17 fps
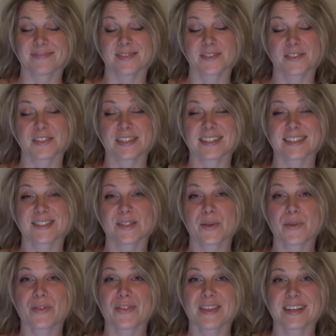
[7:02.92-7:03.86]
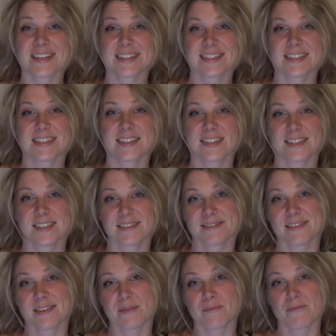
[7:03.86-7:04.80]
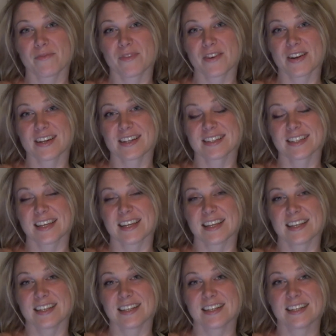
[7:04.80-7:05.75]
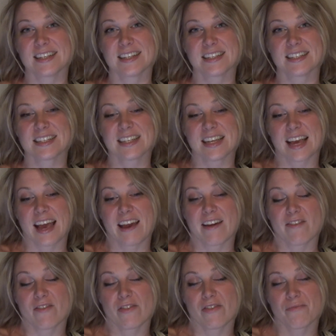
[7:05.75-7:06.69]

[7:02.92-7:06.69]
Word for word: Alright, so that's it. I'm very excited to have